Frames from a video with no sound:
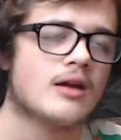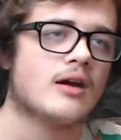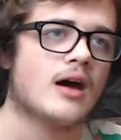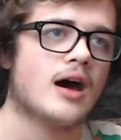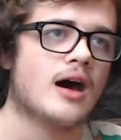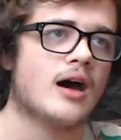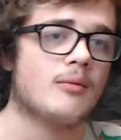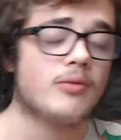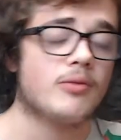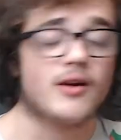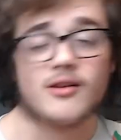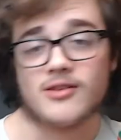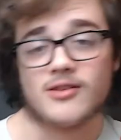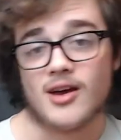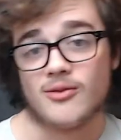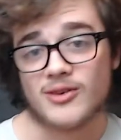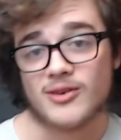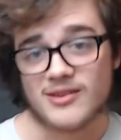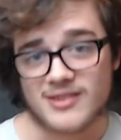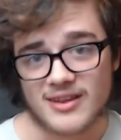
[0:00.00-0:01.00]
Not as
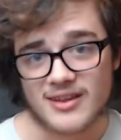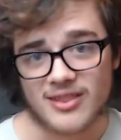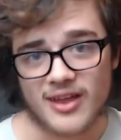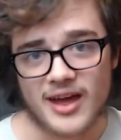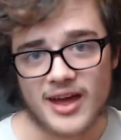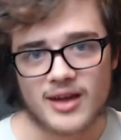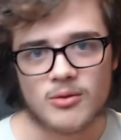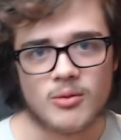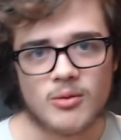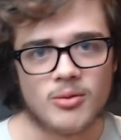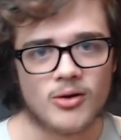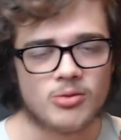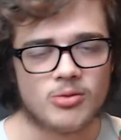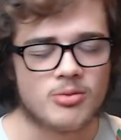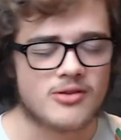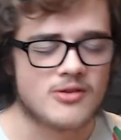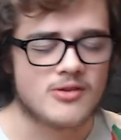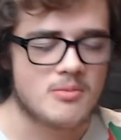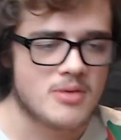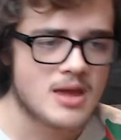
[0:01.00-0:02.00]
often as I'd like. We're both
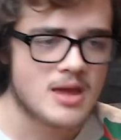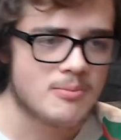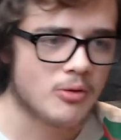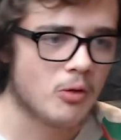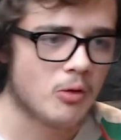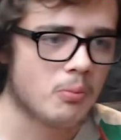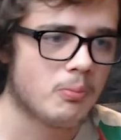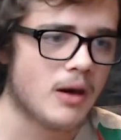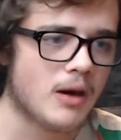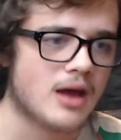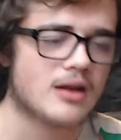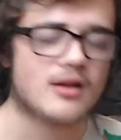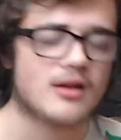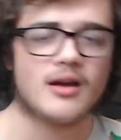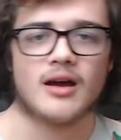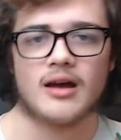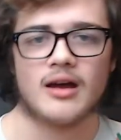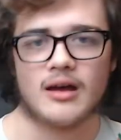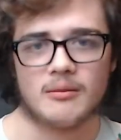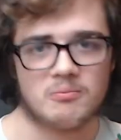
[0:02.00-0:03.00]
busy people, but
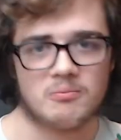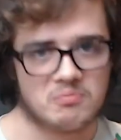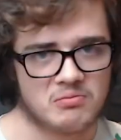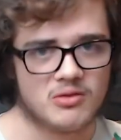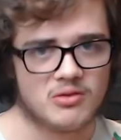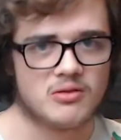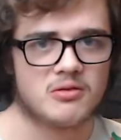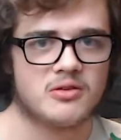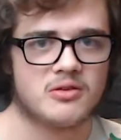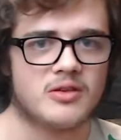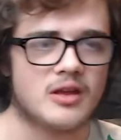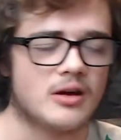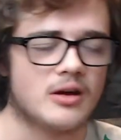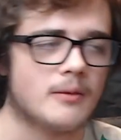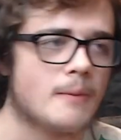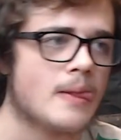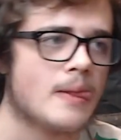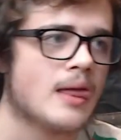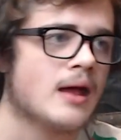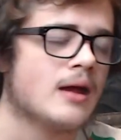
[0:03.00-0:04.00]
still.
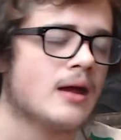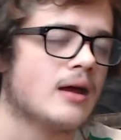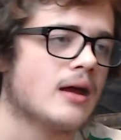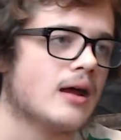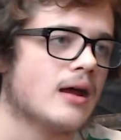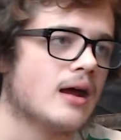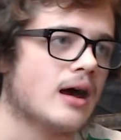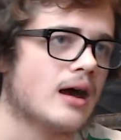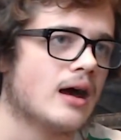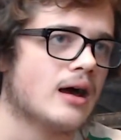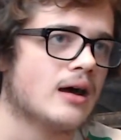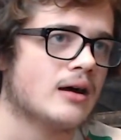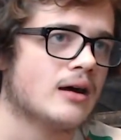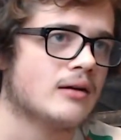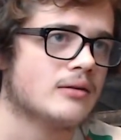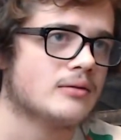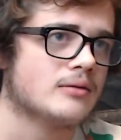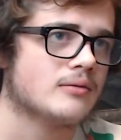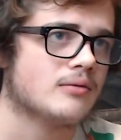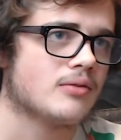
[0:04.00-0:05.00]

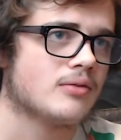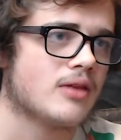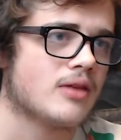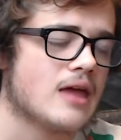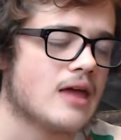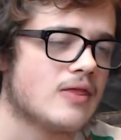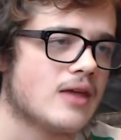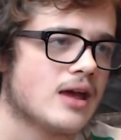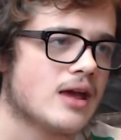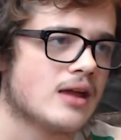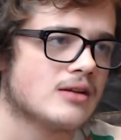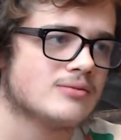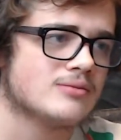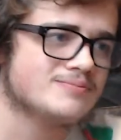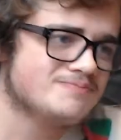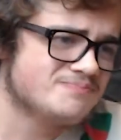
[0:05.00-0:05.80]
And then